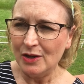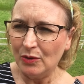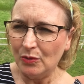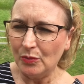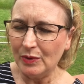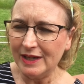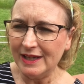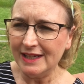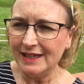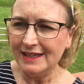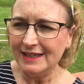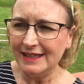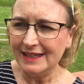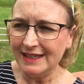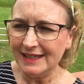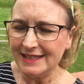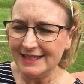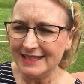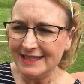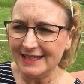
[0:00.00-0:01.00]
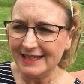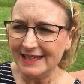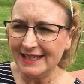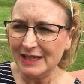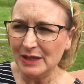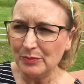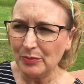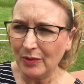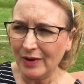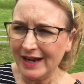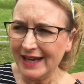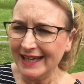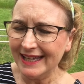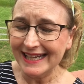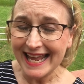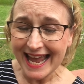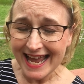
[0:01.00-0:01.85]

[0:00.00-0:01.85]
We need to keep praying and